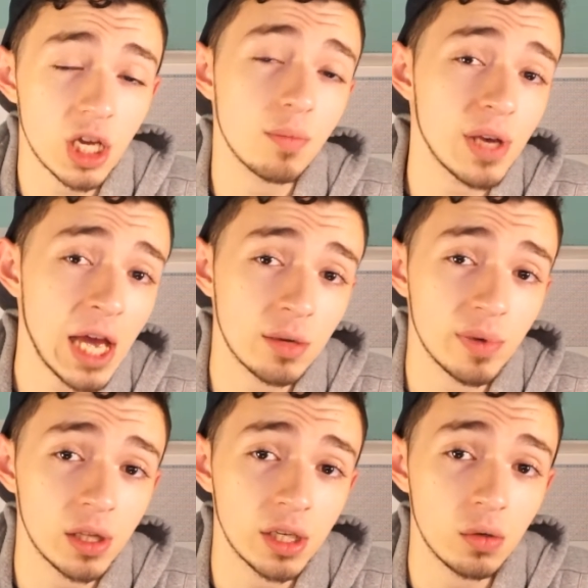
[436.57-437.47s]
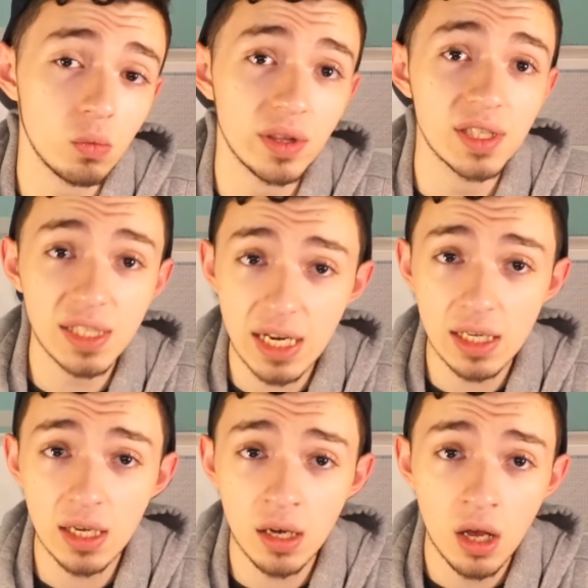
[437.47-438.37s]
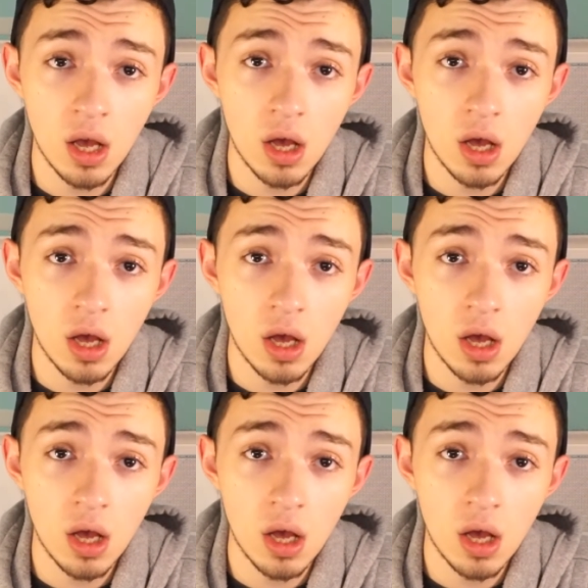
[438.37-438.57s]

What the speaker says: the compatibility with Stadia.